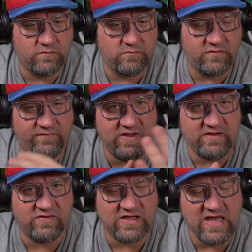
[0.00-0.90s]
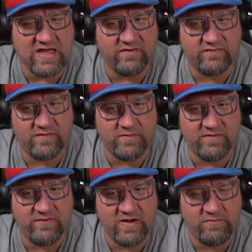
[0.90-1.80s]
but if that's the case, I mean,
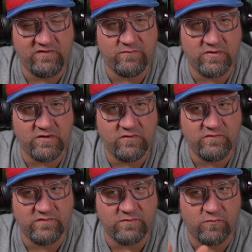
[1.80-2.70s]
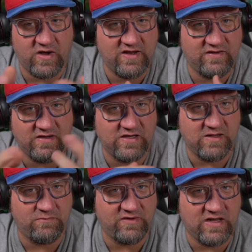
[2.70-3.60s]
if it empties when you use it, why didn't it
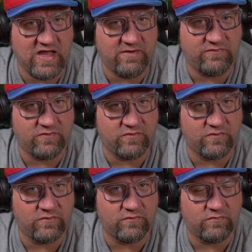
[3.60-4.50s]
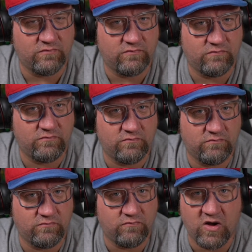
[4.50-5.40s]
empty after
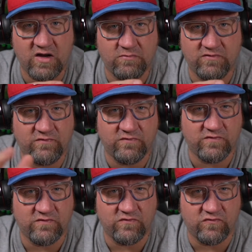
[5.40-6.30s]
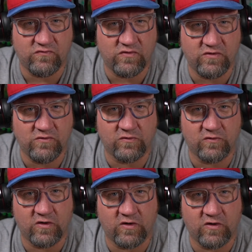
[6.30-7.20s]
Rodimus used it to destroy
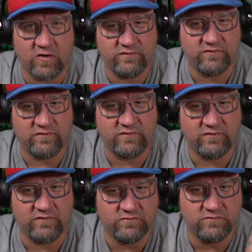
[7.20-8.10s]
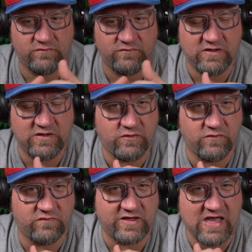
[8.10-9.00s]
Unicron? So did he only
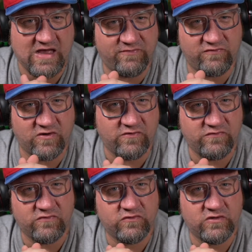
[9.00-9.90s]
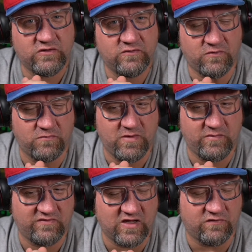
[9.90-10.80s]
use like half a charge? Or maybe
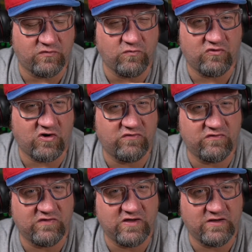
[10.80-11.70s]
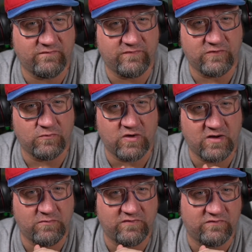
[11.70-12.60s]
it's got 2 charges in it, and so
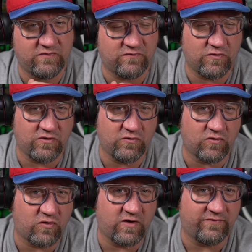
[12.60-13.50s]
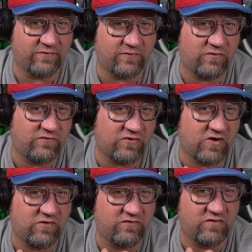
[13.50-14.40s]
Rodimus destroying Unicron is the first
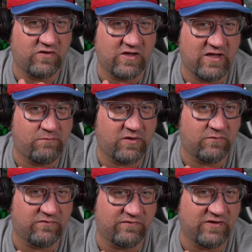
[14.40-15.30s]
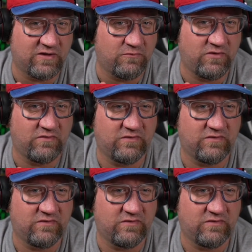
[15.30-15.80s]
charge, and then the Hate Plague was the second one?